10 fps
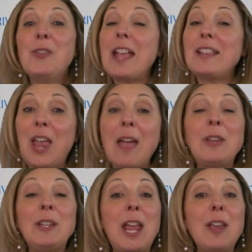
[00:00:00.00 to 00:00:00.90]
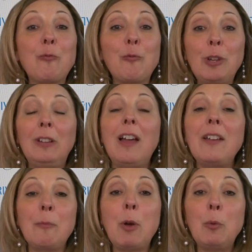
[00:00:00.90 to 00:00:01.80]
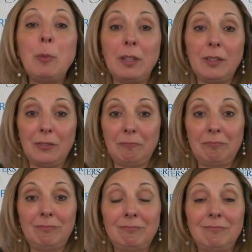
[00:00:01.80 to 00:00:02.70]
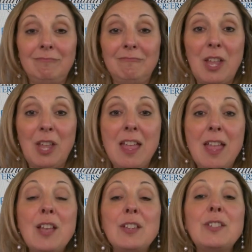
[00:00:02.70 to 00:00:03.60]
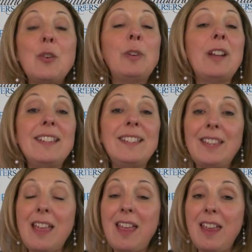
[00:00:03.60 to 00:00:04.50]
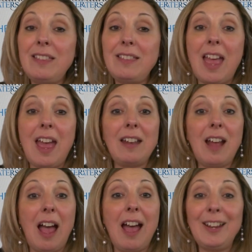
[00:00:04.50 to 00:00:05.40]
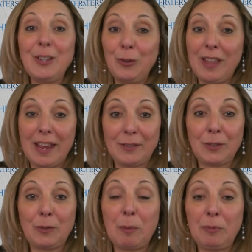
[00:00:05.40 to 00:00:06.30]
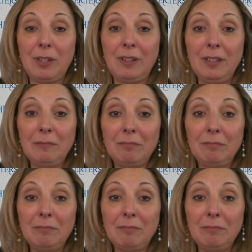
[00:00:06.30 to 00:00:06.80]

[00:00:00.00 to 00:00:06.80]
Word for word: that's having a real life moment. So when I say that I don't like scripted